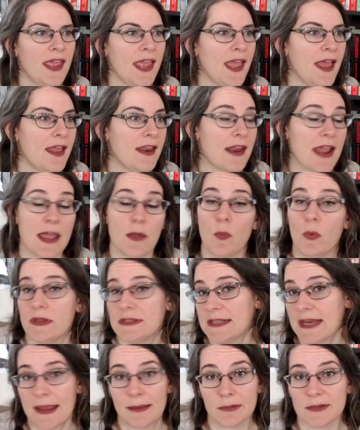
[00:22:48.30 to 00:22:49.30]
And I
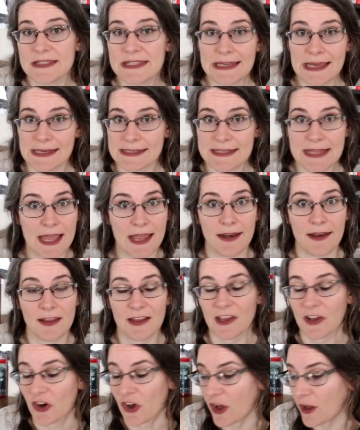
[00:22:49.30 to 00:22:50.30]
wasn't able to guess the
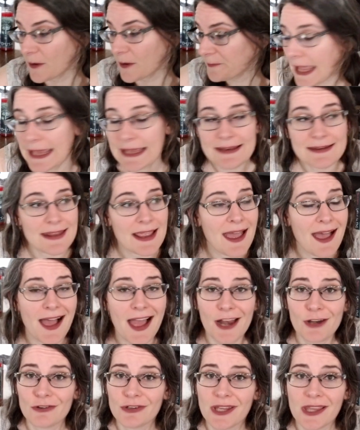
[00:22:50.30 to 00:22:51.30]
ending at all. And yeah,
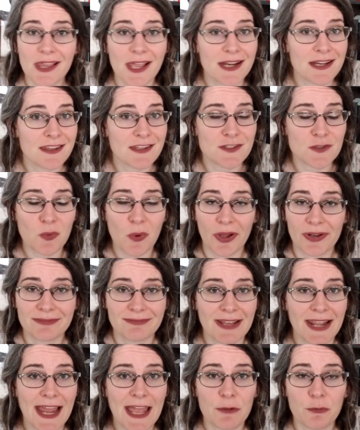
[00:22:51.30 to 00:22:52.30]
I really liked this one,
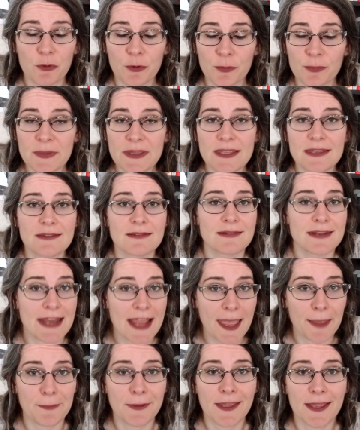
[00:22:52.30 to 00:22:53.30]
and I will be
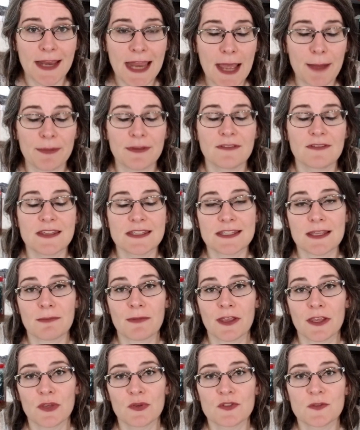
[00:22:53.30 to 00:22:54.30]
nabbing a copy of this at my
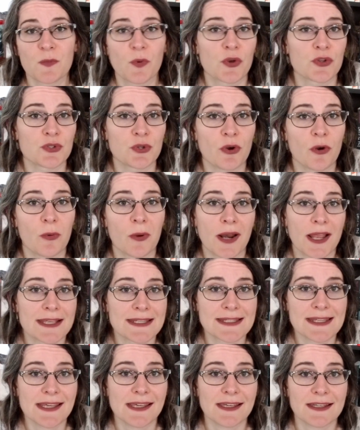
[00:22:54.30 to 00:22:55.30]
used bookstore when I
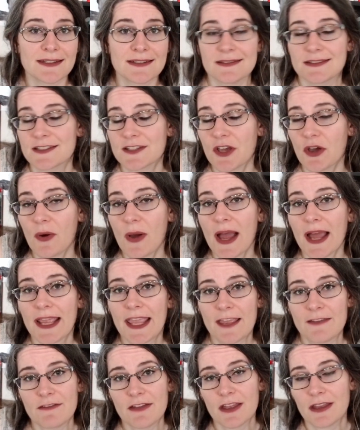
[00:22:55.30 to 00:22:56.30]
see it. So I
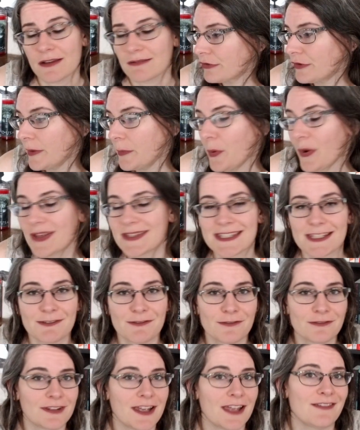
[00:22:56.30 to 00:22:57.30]
gave it
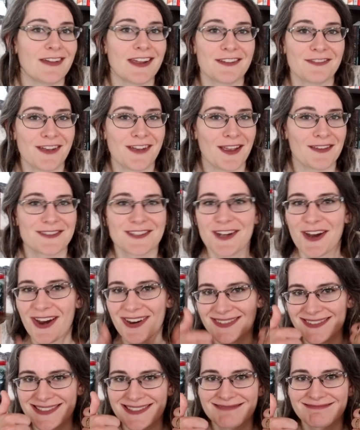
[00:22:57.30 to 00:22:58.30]
3.75 out of 5 stars.